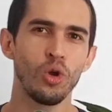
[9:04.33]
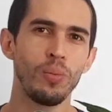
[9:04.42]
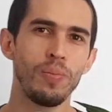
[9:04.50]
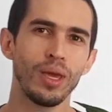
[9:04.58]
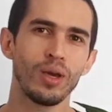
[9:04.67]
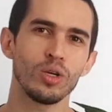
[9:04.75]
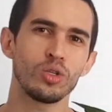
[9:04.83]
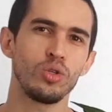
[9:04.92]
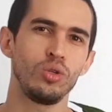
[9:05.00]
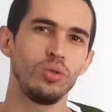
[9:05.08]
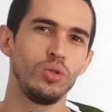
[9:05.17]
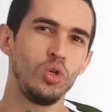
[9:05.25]
because
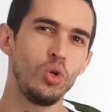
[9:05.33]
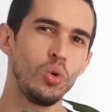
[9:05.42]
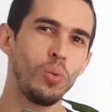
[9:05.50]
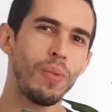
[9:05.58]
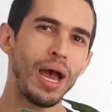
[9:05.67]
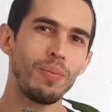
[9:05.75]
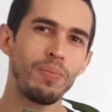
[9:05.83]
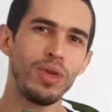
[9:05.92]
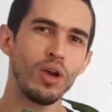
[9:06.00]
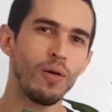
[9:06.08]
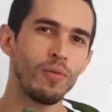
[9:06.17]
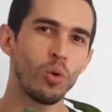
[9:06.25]
you might be
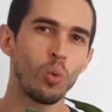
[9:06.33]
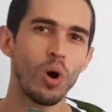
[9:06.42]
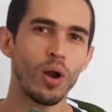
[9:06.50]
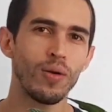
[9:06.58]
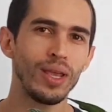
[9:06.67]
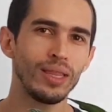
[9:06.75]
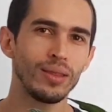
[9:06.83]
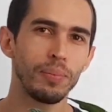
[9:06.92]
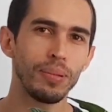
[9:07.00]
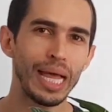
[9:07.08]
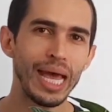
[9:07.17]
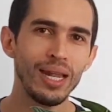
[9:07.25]
overwatering the
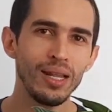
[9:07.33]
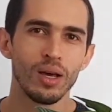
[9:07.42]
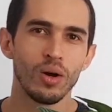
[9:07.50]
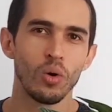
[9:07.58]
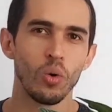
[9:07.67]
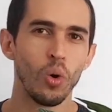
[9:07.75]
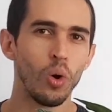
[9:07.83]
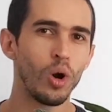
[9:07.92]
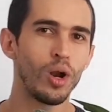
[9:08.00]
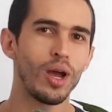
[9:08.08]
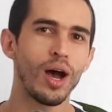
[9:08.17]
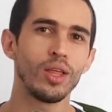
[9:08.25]
plant
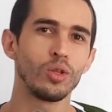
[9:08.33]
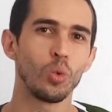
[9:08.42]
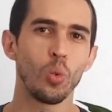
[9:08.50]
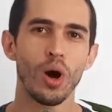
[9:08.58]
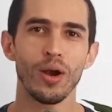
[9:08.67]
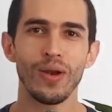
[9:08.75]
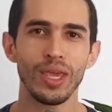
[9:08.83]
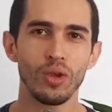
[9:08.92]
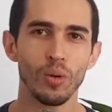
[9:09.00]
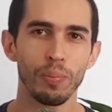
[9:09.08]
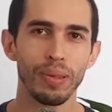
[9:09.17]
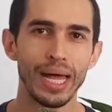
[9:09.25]
or underwatering
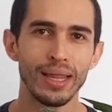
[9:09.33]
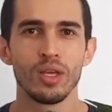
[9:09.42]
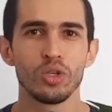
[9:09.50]
your plant.